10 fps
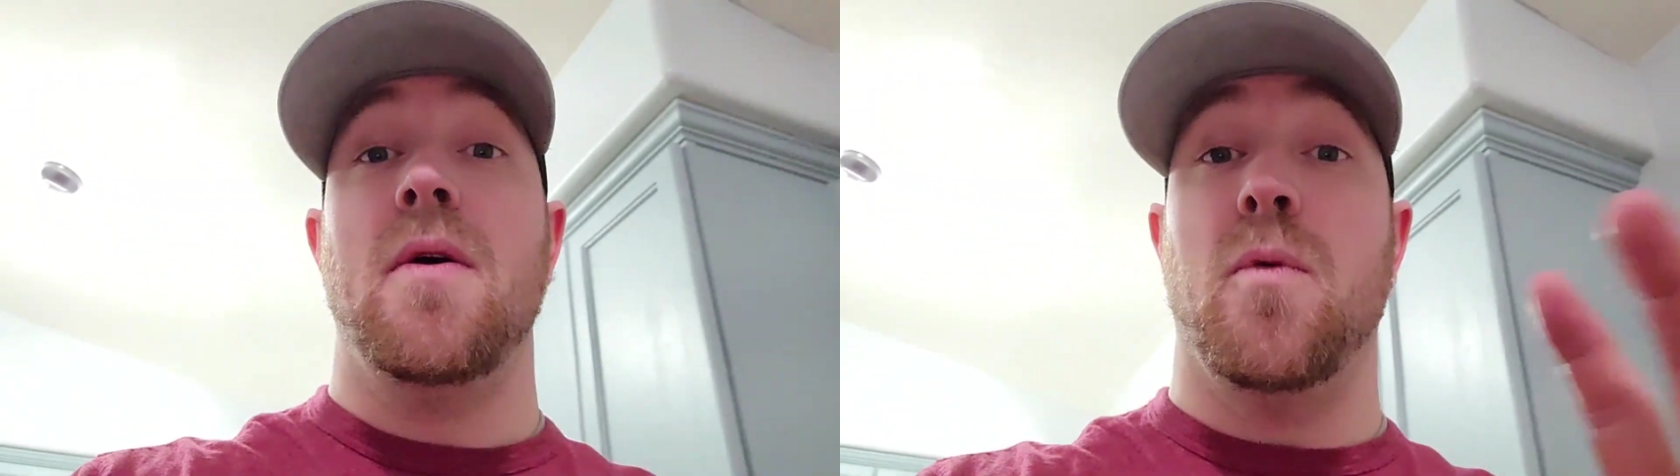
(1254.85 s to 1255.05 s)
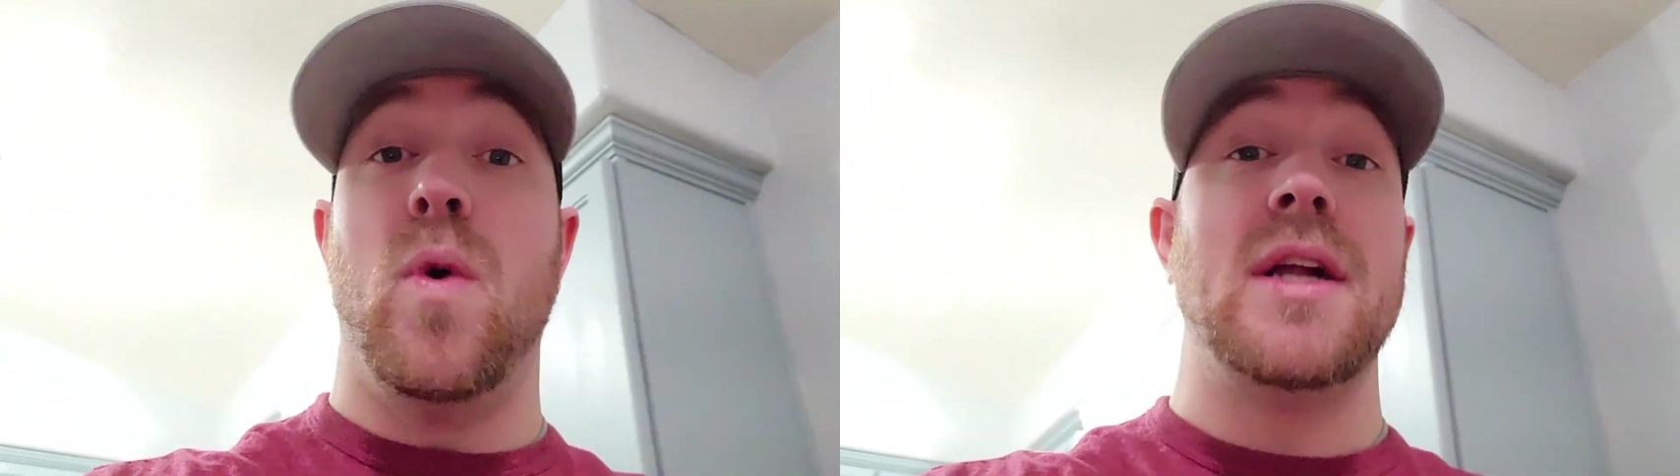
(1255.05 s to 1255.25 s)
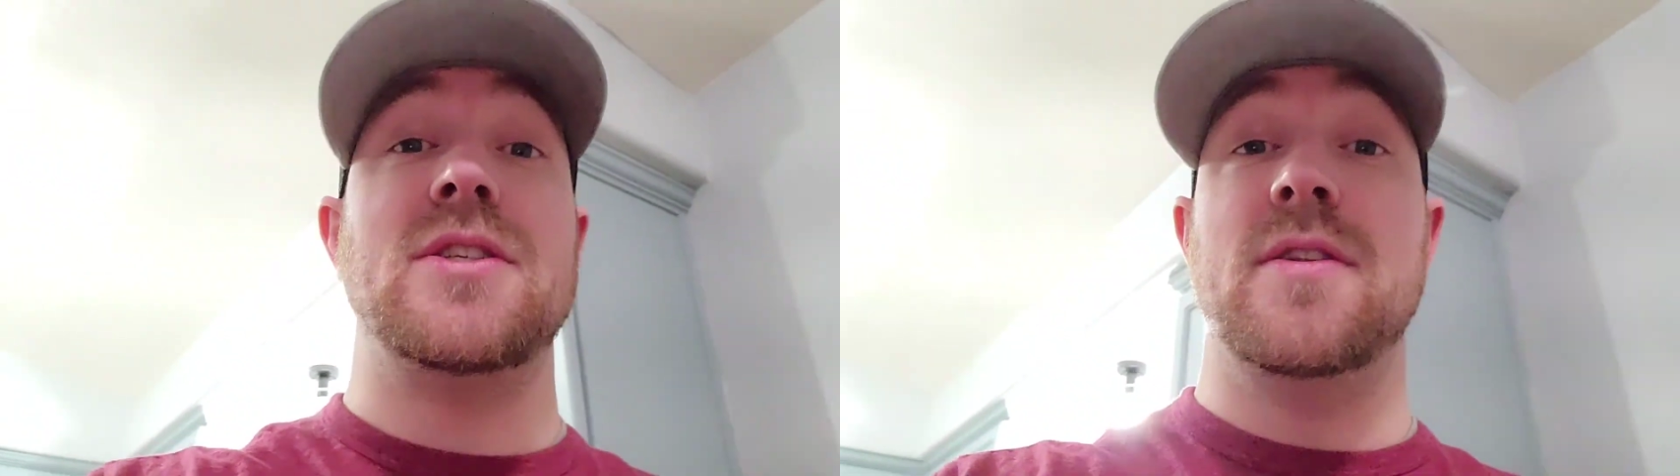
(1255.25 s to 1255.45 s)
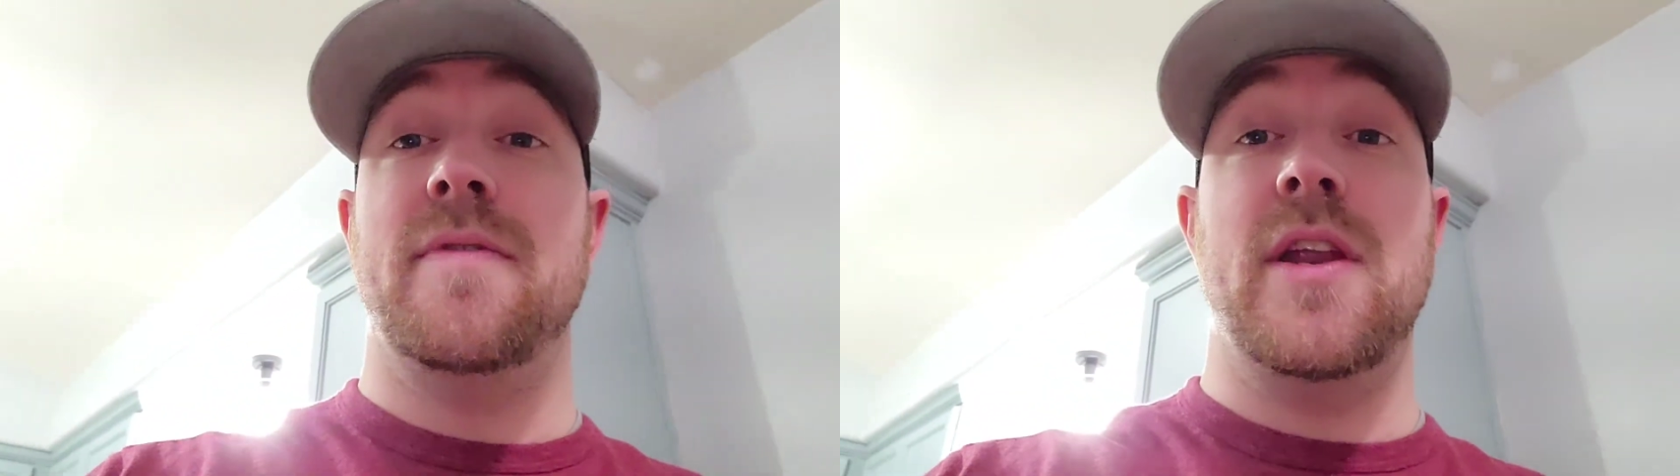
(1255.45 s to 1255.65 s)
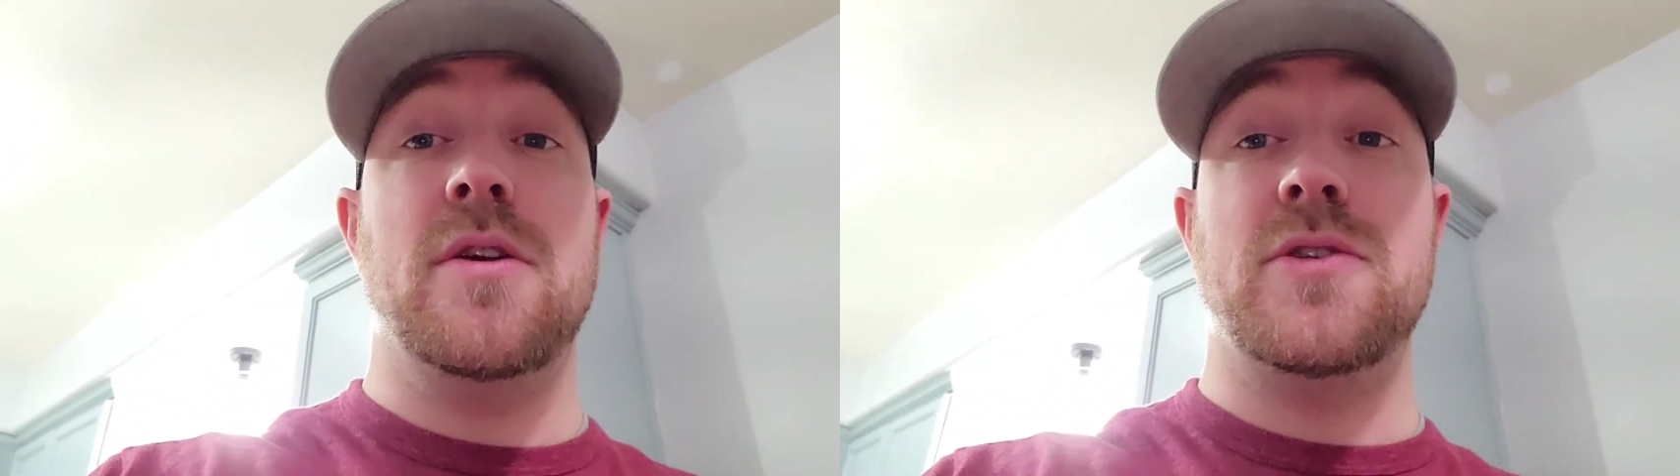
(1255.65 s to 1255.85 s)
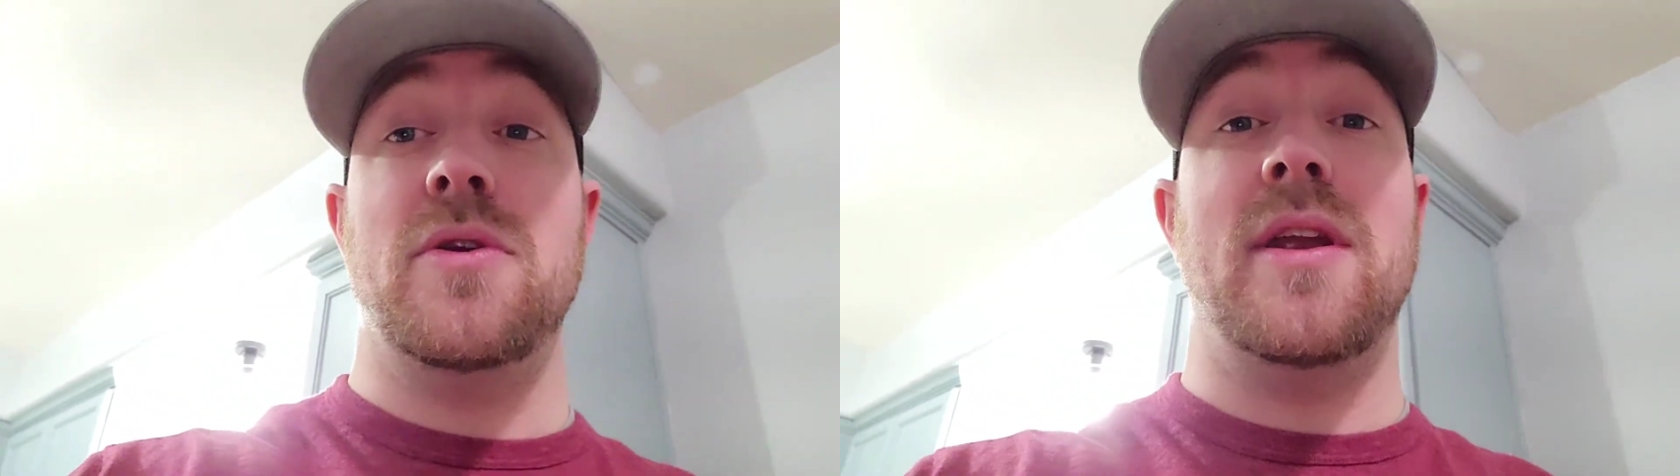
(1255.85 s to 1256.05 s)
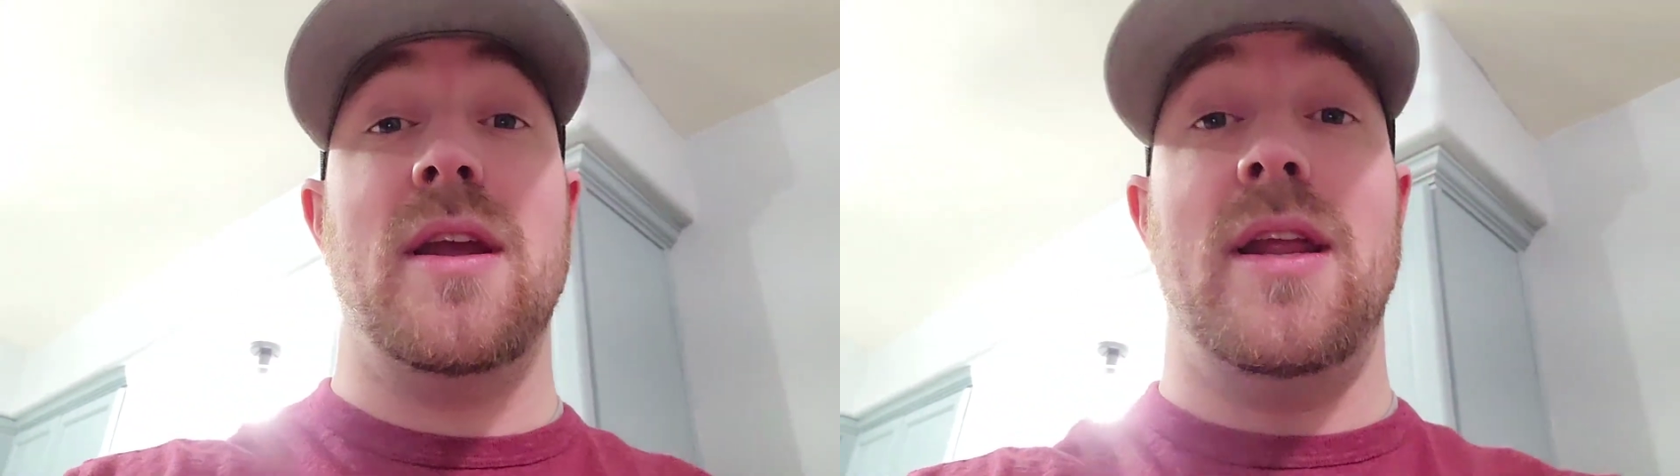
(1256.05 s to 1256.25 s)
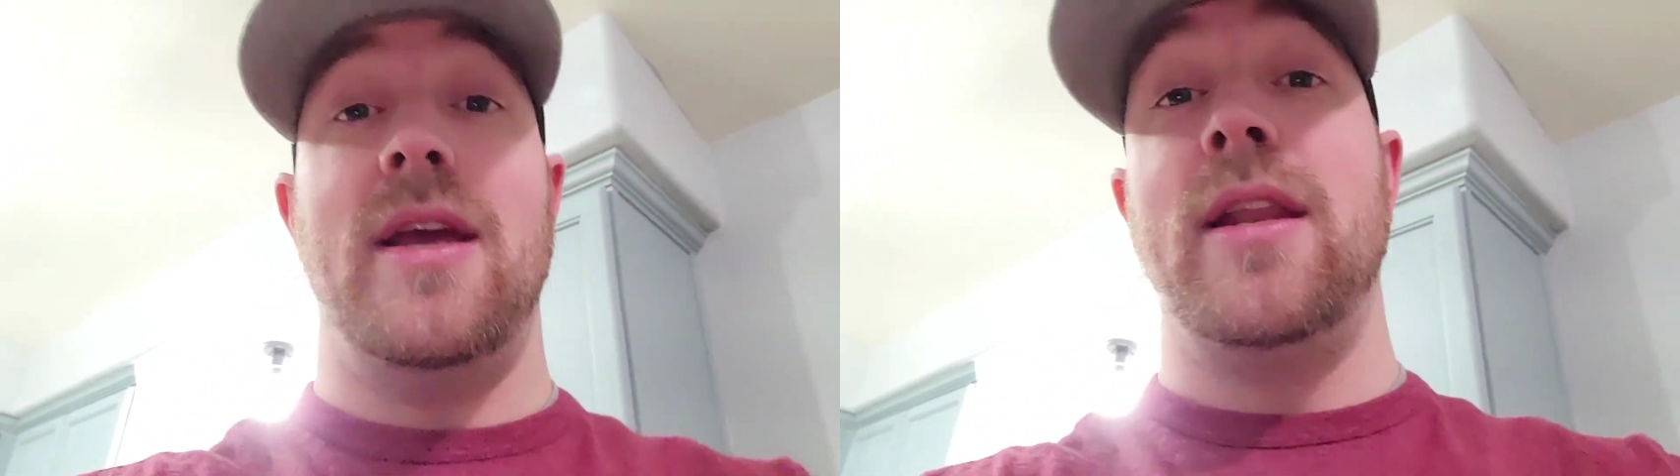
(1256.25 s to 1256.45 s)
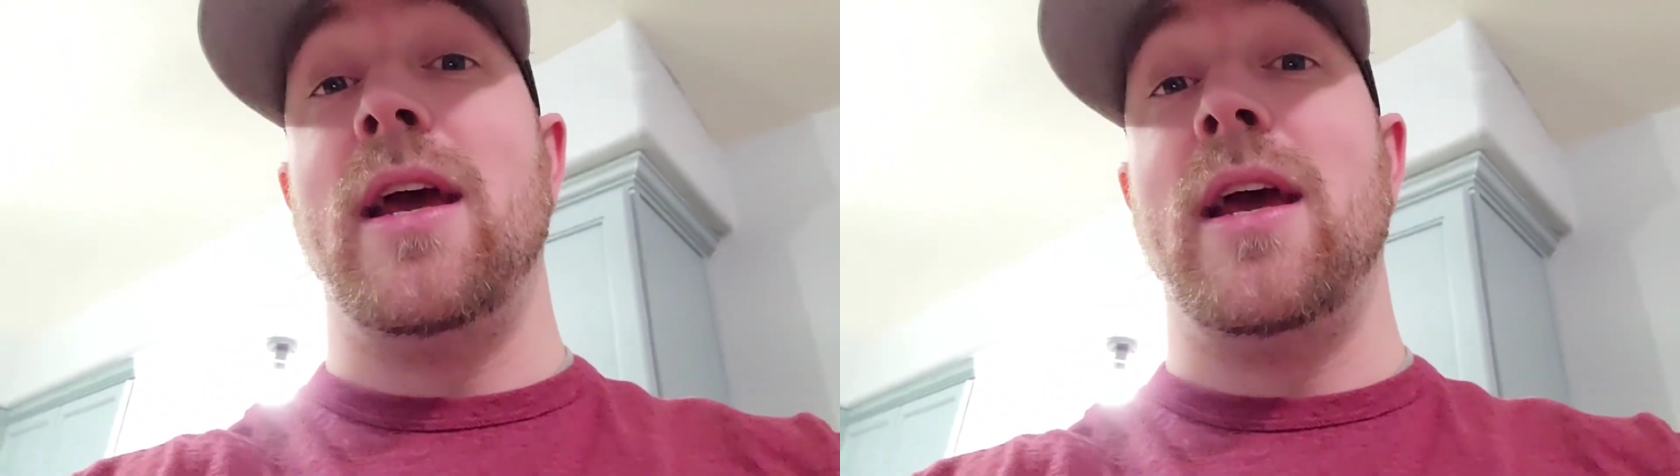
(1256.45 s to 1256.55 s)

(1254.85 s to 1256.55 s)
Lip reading: watching the video, tuning it in.